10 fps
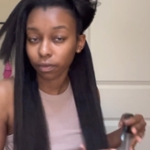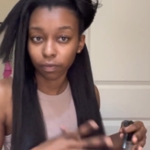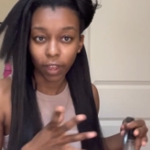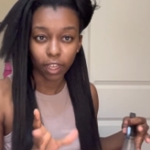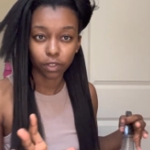
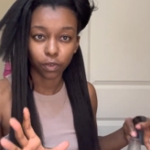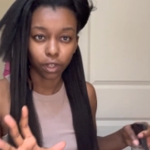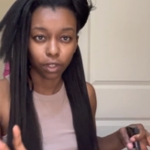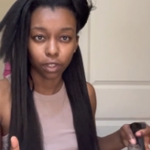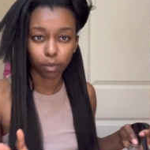fast
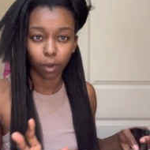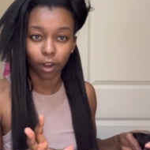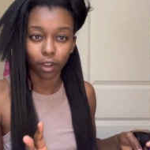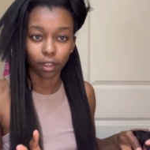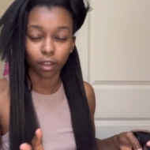forward through this
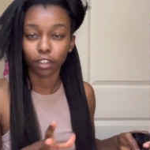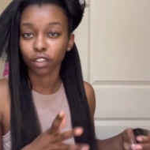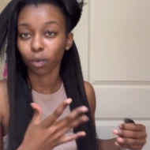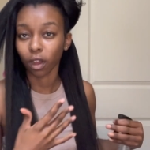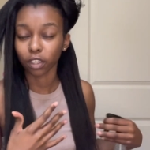part and y'all can
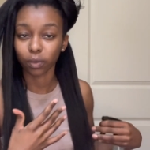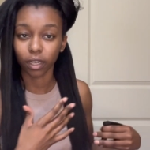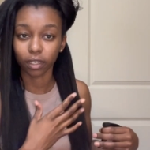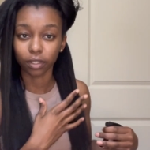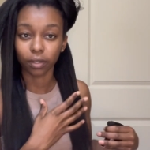just watch what
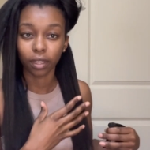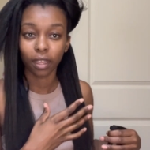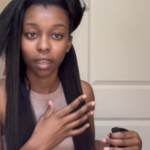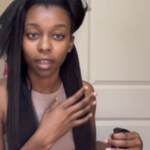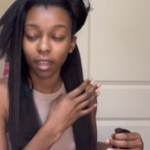I do.
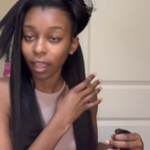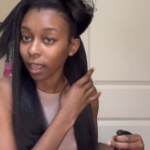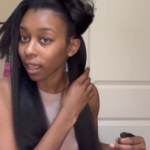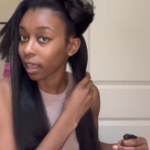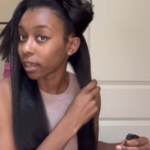
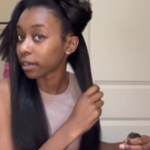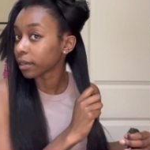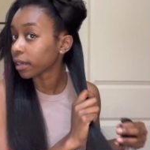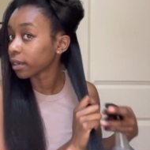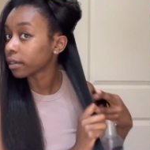
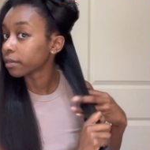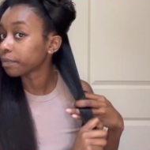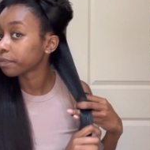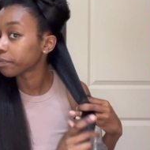And I'm